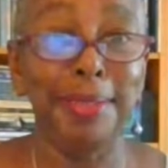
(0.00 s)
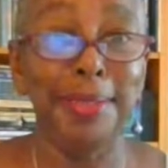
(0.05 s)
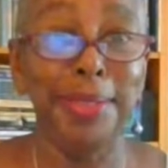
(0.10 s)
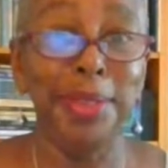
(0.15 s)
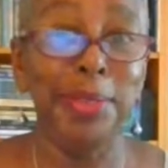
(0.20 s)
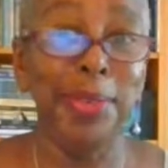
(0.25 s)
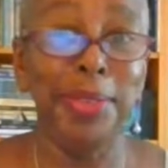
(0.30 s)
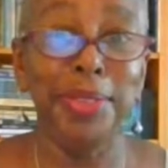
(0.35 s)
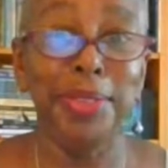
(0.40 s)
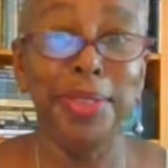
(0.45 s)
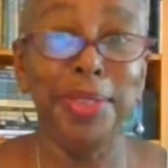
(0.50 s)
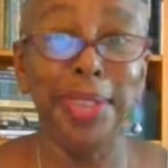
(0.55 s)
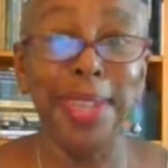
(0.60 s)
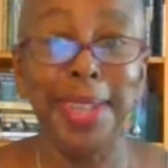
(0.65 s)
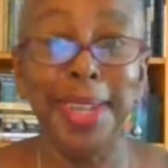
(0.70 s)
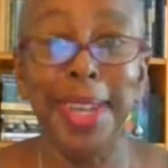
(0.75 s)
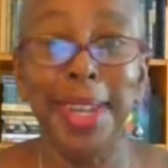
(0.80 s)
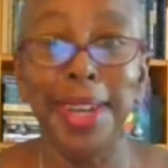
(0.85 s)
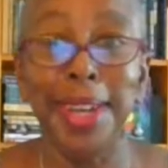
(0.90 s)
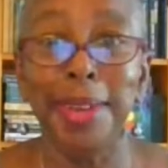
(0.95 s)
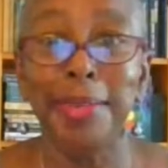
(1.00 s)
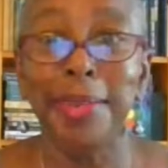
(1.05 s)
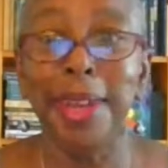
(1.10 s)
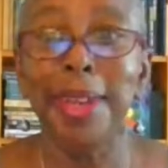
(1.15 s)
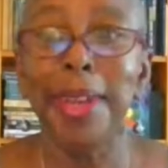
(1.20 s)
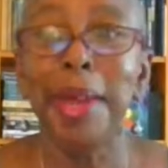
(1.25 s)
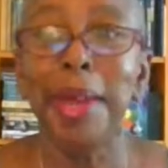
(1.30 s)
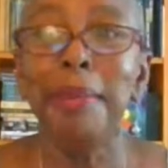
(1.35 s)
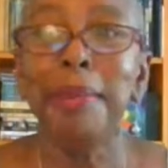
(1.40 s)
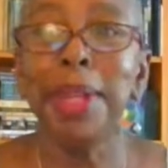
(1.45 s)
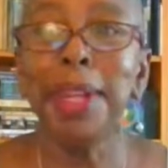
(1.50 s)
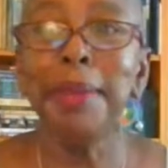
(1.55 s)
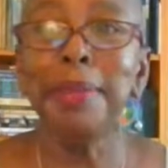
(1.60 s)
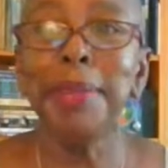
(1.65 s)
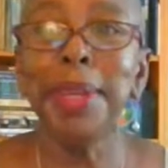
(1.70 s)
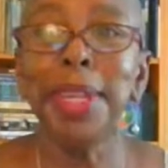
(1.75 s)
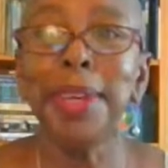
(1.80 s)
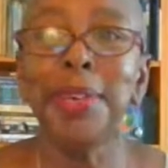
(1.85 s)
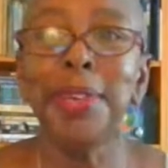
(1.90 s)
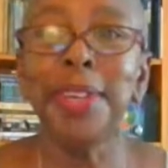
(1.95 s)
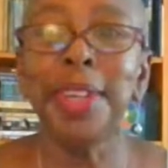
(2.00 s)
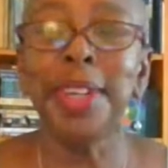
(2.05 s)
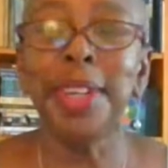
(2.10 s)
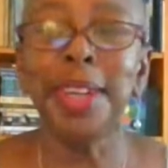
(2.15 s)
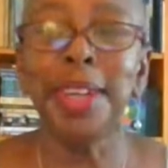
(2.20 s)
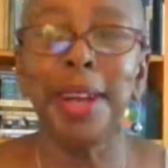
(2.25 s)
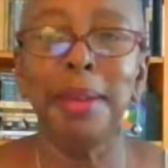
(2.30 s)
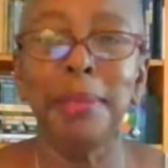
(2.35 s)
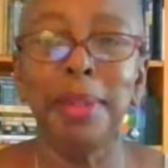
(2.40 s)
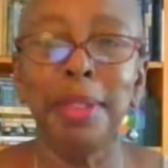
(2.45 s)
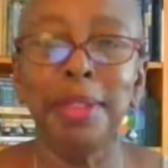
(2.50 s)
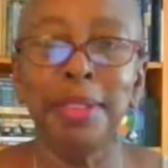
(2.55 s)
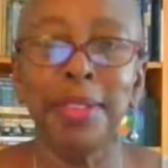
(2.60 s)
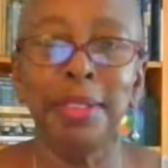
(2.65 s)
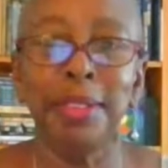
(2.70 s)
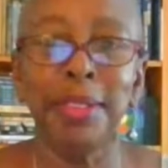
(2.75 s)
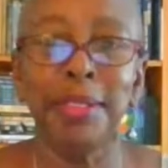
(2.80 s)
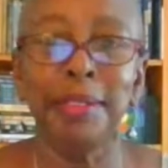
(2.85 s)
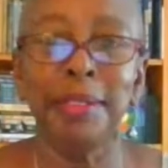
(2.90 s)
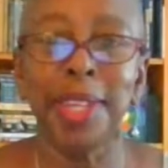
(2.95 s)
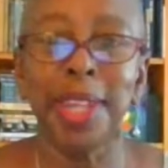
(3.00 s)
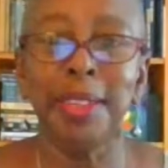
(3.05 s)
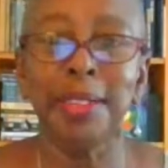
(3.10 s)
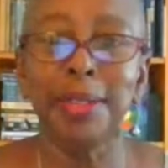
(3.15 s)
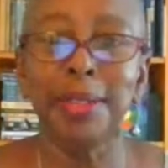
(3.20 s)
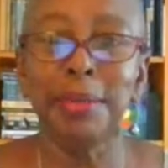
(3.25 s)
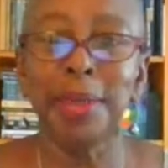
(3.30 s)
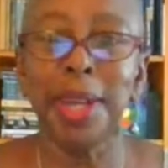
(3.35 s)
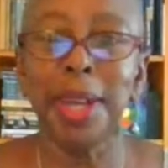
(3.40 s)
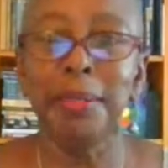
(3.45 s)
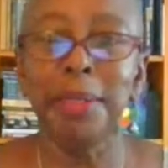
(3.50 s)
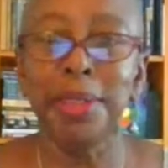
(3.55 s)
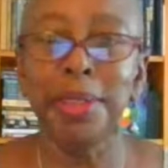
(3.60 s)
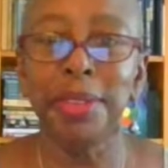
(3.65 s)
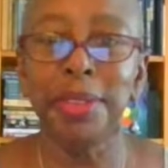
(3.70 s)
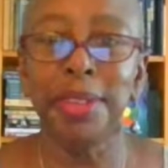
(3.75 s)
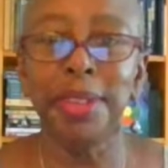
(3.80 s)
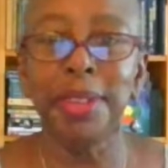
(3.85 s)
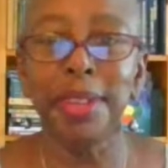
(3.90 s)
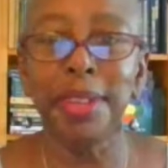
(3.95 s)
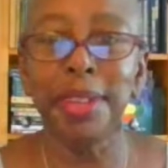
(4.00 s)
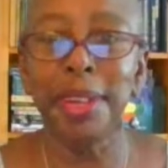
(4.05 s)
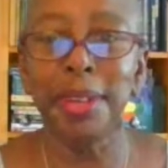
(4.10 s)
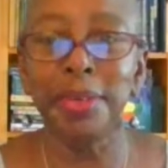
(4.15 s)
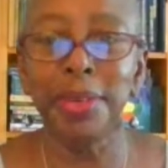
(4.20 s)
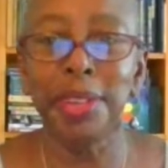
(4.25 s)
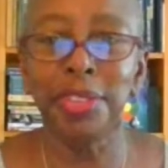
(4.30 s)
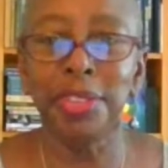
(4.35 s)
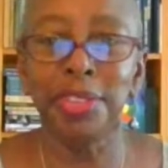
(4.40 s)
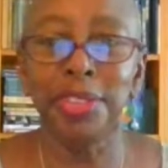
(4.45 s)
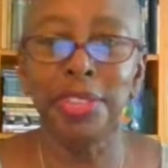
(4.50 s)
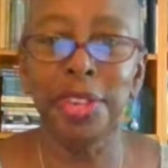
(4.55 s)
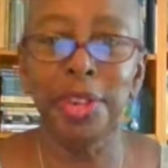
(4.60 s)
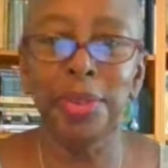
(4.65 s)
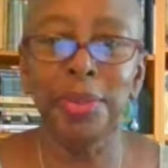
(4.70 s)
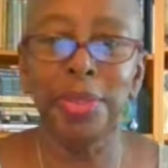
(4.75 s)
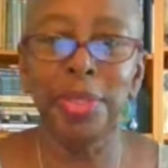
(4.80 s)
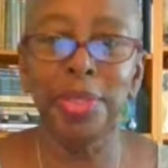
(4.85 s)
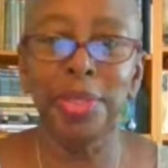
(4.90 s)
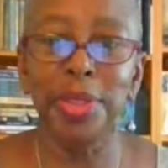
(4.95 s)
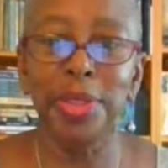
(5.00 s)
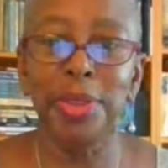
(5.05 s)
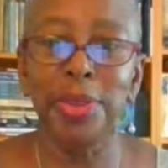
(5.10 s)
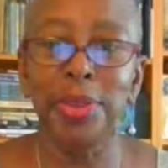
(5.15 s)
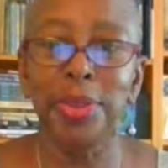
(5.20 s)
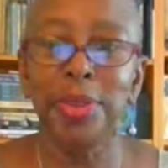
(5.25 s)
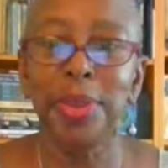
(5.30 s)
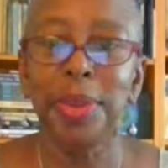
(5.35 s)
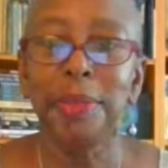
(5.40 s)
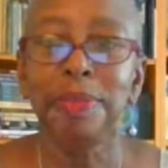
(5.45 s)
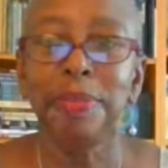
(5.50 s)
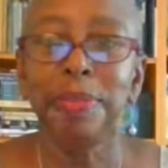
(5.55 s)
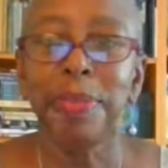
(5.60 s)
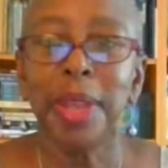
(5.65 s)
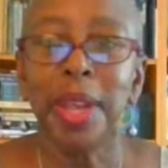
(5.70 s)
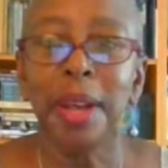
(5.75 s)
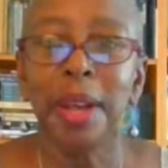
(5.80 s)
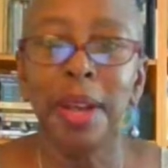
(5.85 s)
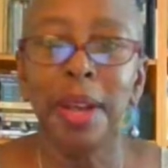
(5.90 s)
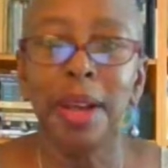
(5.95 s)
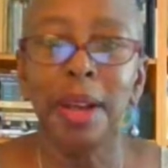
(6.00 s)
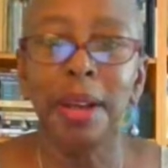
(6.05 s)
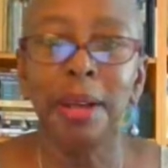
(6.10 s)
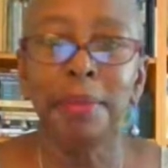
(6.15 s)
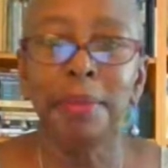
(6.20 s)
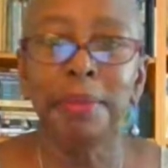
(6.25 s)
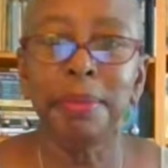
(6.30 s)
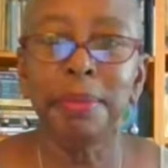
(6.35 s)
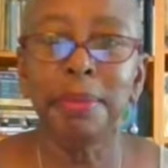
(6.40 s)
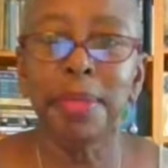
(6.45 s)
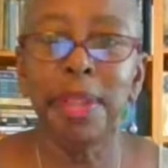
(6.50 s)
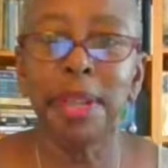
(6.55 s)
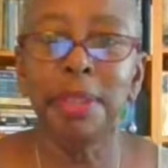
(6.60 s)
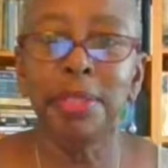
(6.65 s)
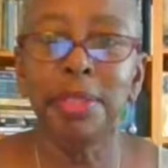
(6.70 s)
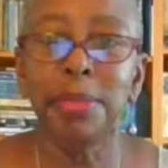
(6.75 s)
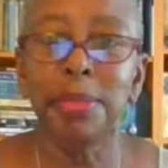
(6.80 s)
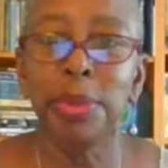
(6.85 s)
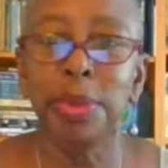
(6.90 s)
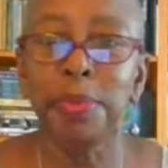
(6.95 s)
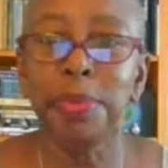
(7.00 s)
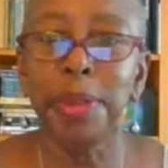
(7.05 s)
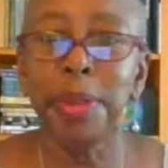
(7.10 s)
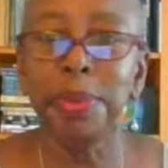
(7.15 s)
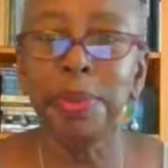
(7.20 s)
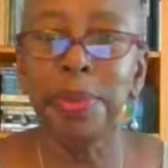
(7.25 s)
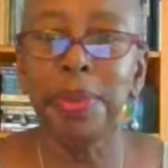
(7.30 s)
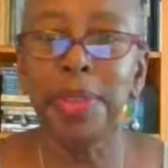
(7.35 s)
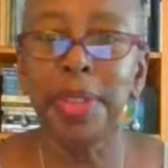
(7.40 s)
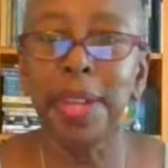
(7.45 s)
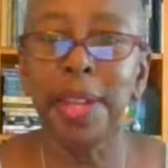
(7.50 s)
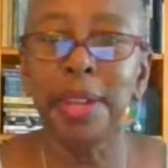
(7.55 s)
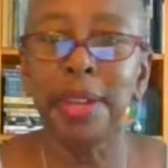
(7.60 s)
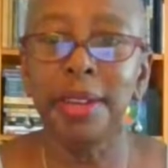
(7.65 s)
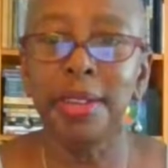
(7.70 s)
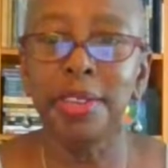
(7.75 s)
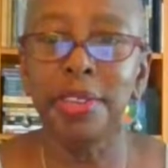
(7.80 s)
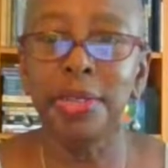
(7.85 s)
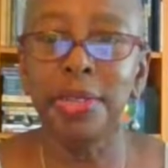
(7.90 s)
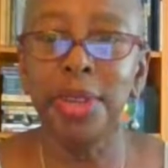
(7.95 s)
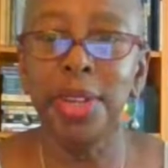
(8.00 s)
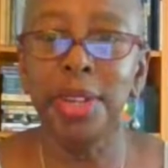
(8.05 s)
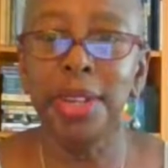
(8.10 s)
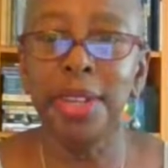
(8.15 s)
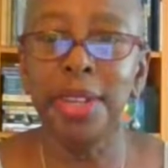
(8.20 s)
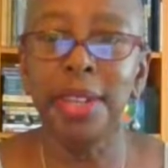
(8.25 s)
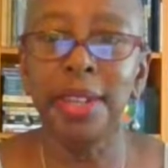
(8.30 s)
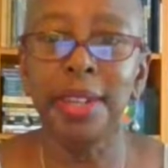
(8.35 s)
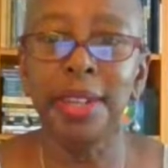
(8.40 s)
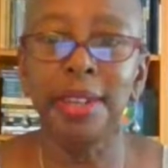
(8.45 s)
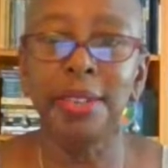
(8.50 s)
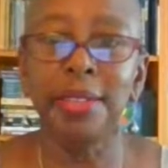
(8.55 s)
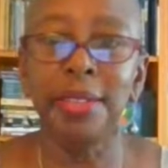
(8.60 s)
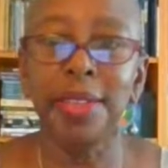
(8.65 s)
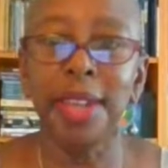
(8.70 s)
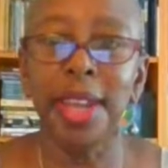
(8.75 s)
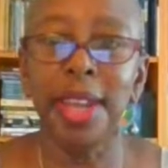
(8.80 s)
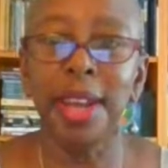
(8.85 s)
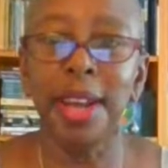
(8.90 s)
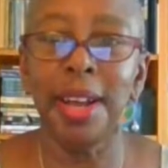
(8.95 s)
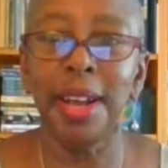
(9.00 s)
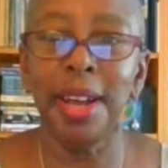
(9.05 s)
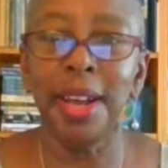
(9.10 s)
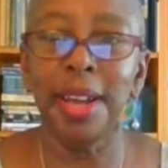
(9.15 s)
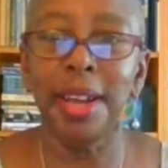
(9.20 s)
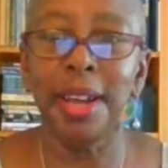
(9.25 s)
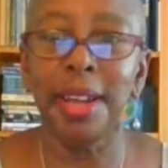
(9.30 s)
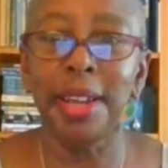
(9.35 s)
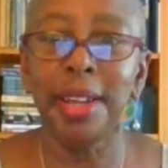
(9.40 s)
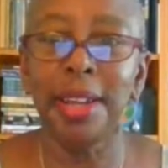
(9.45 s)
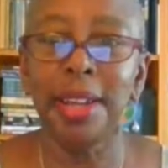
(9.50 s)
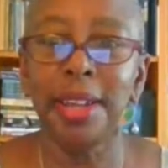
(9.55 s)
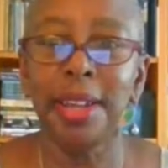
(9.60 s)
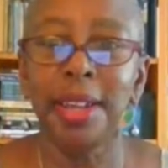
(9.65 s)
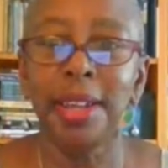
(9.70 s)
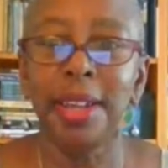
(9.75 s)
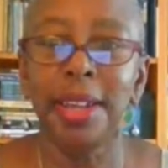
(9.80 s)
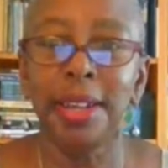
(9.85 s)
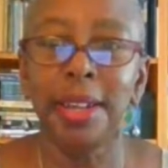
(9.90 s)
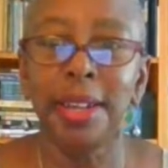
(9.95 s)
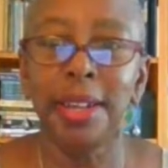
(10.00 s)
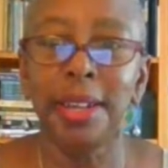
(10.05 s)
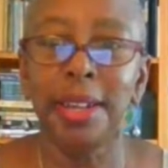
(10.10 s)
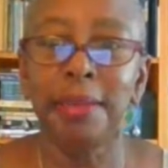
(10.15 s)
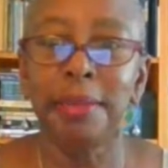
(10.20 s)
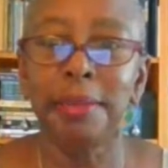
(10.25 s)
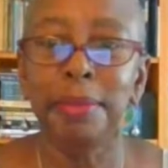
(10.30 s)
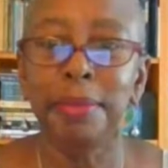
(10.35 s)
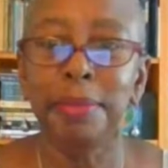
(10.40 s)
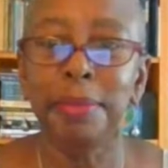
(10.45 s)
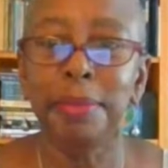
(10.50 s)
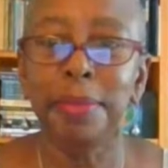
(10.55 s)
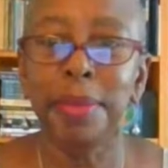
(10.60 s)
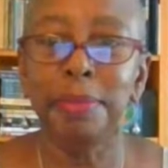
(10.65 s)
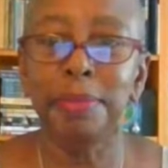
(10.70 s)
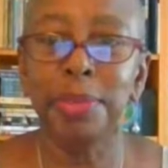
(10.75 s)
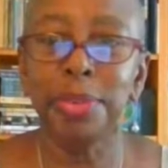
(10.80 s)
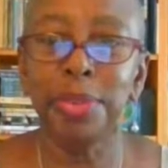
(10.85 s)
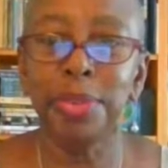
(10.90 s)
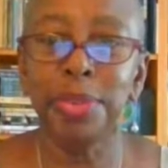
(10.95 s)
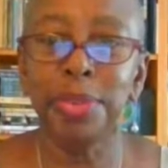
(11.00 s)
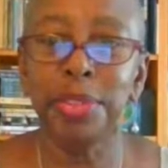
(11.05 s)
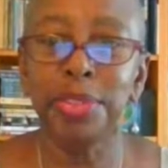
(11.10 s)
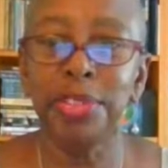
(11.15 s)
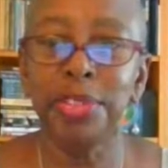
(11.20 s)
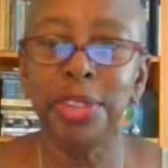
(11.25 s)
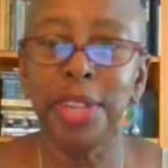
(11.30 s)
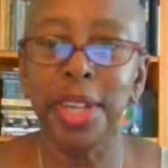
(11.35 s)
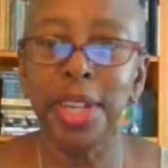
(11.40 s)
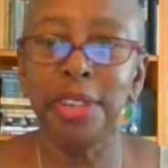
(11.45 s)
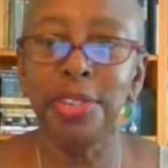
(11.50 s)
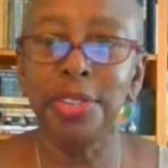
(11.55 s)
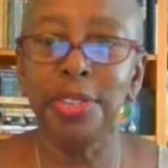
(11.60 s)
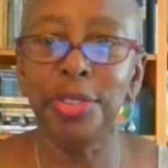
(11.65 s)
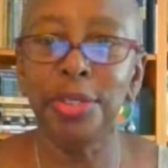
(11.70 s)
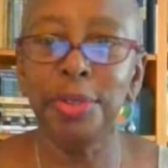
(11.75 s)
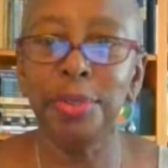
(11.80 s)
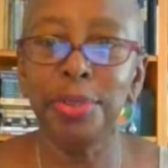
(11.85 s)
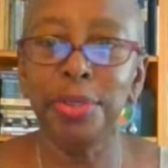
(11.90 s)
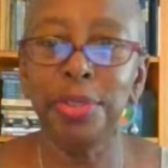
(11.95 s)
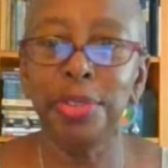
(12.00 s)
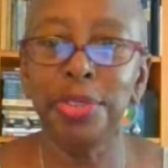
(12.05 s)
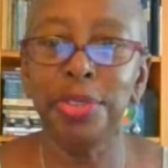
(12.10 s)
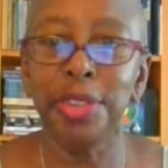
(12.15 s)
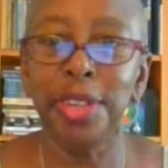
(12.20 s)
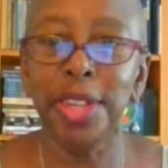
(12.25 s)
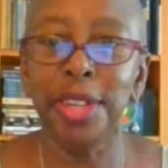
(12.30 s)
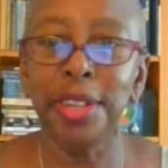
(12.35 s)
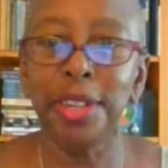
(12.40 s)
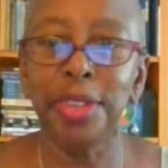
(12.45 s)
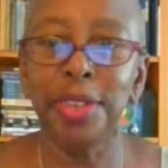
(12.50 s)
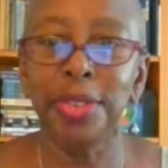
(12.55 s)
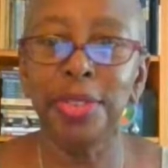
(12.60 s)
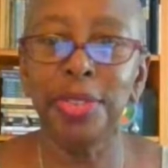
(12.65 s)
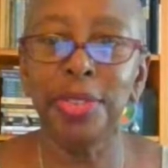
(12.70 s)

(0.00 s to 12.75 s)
Well, we'll see anyway. But let me go into comments because I've got some comments here that I want to share with you. And some more people that joined in to say hi. Appreciate you, appreciate you.